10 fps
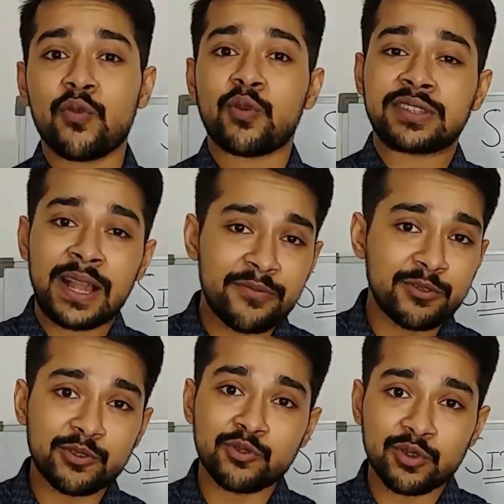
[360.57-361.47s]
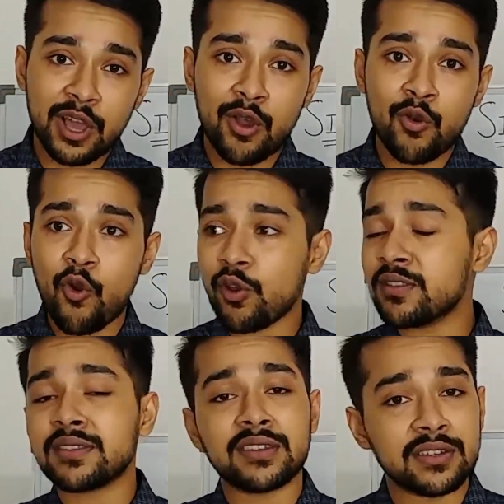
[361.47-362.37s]
was helpful to you now or
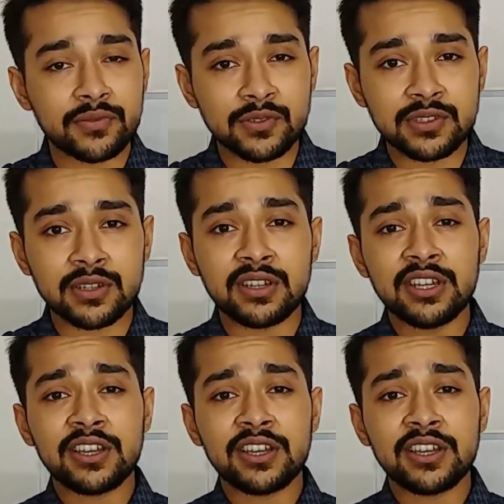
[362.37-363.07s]
in the near future,